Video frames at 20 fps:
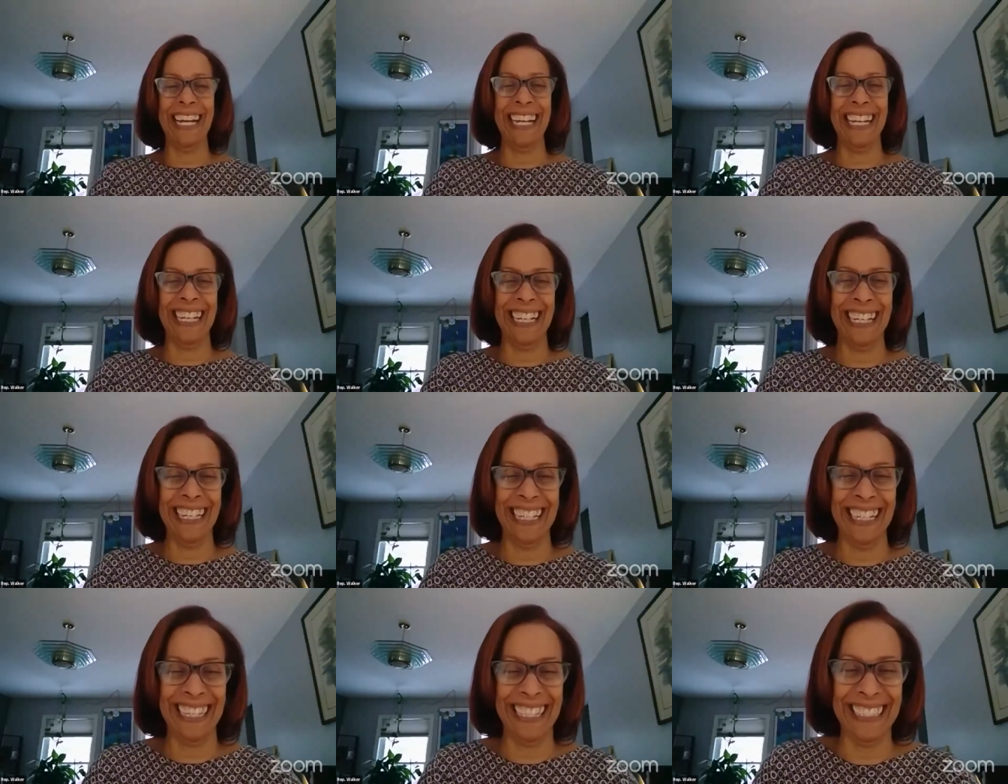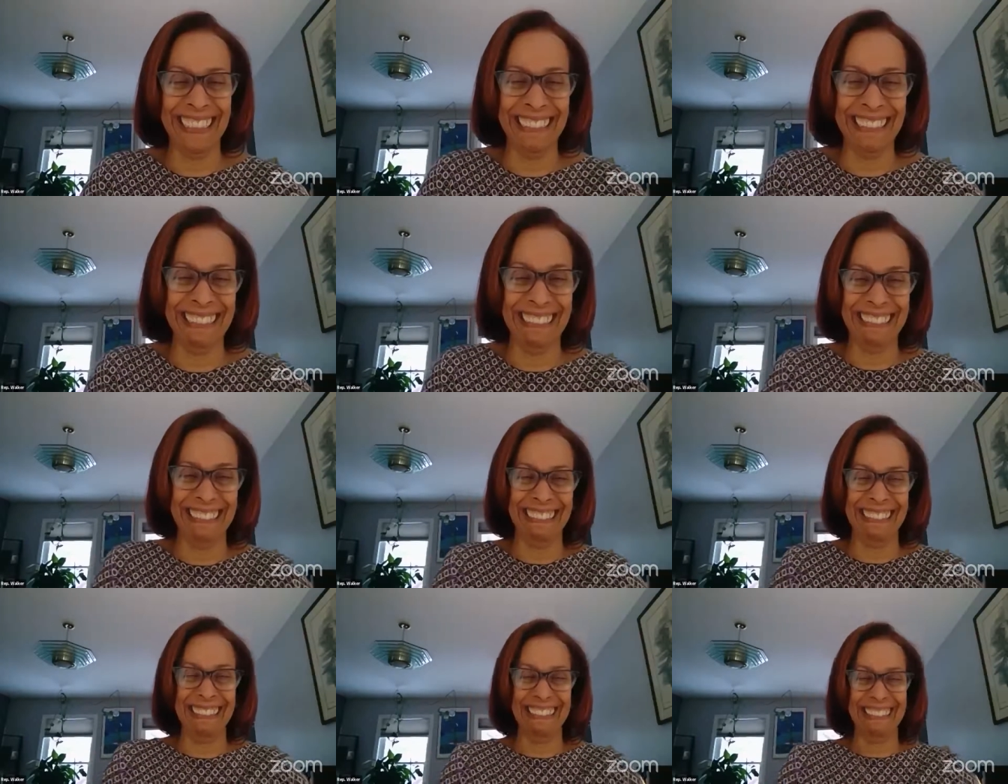it's not a fur
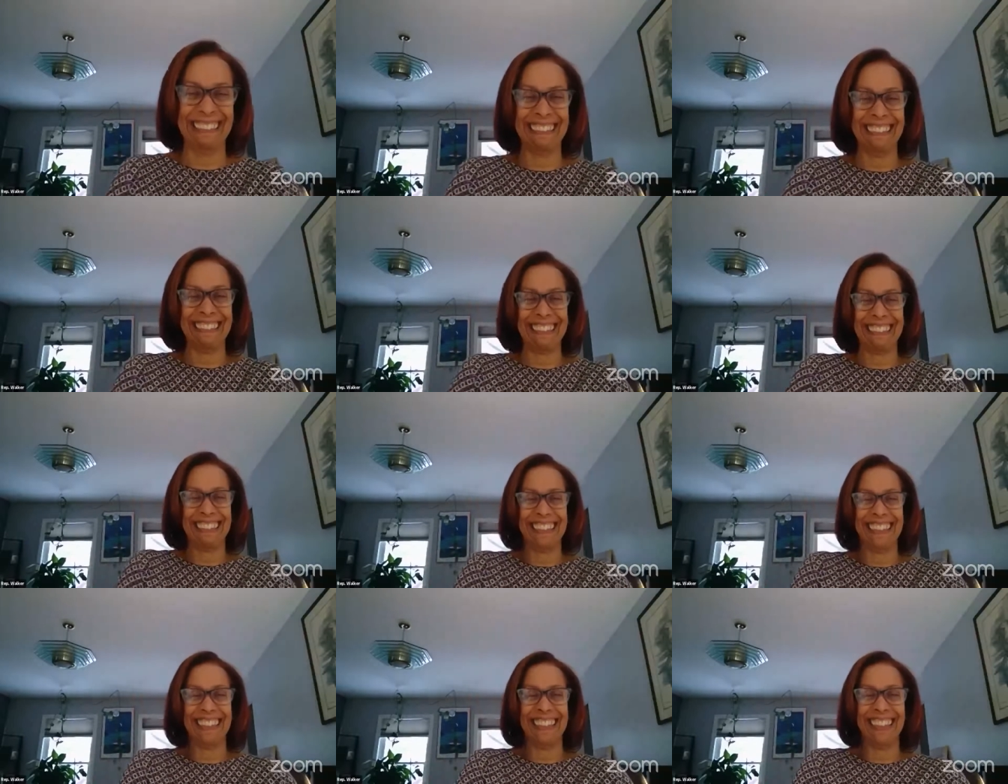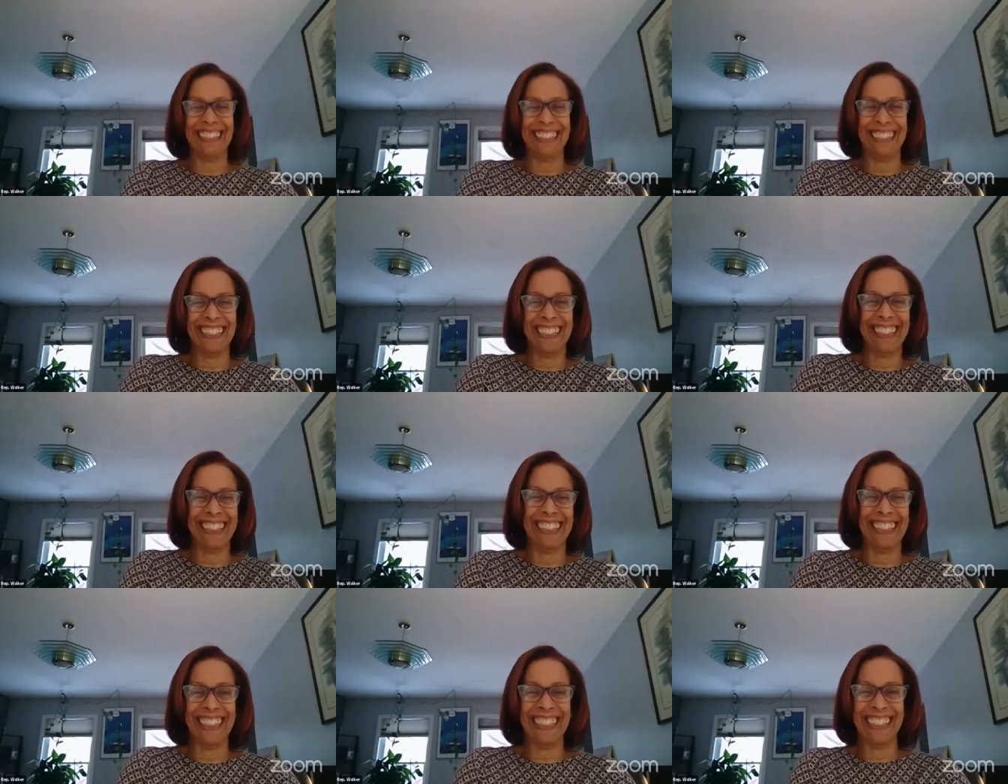coat. It's my, it's my winter
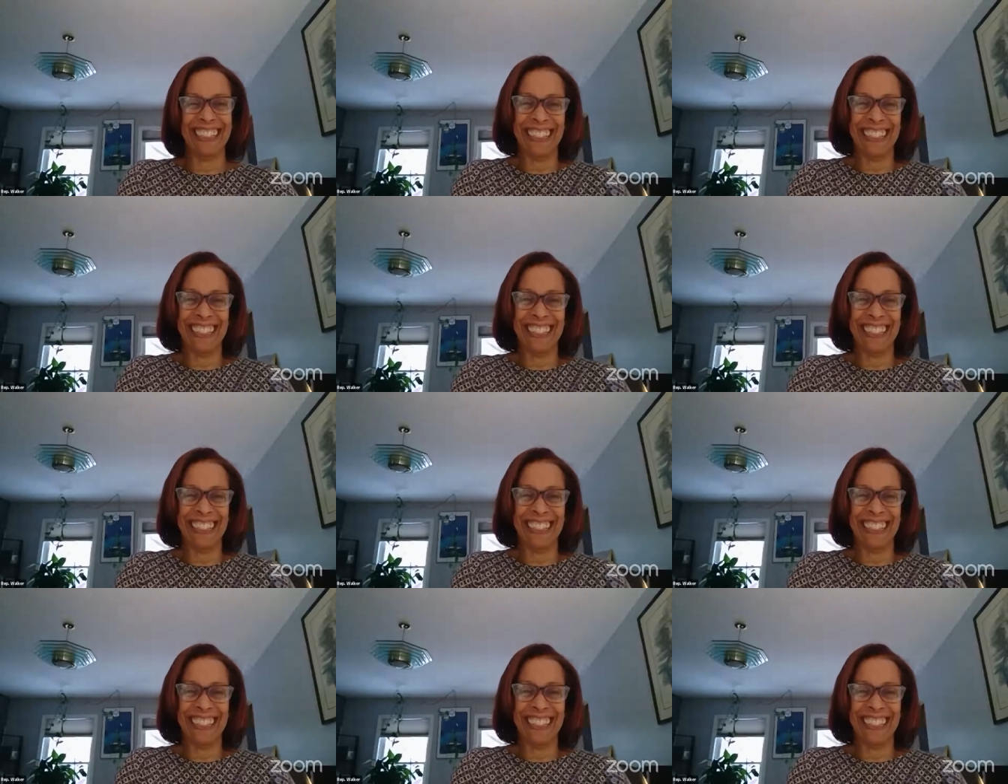coat. I